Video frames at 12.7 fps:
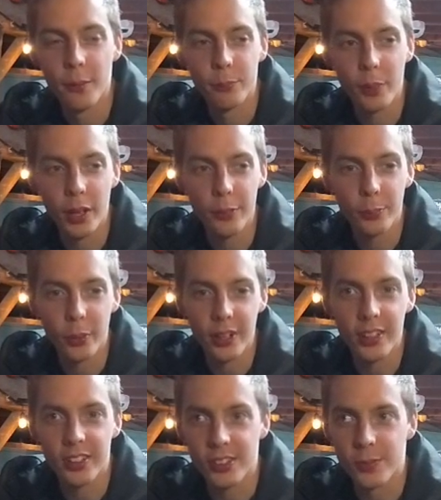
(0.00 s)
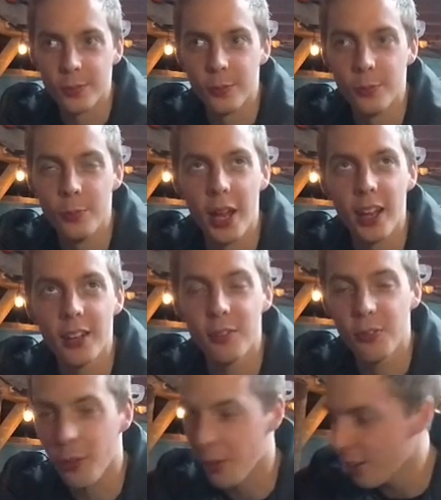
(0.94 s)
bed plates made
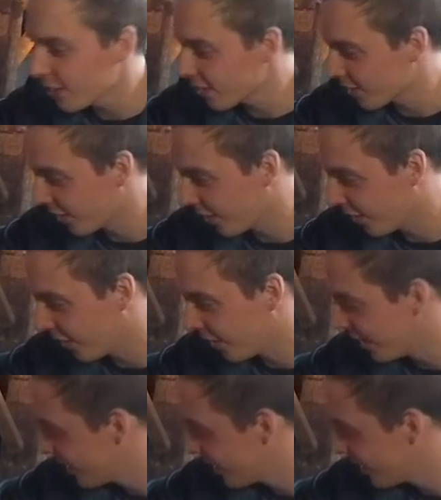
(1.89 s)
for it, so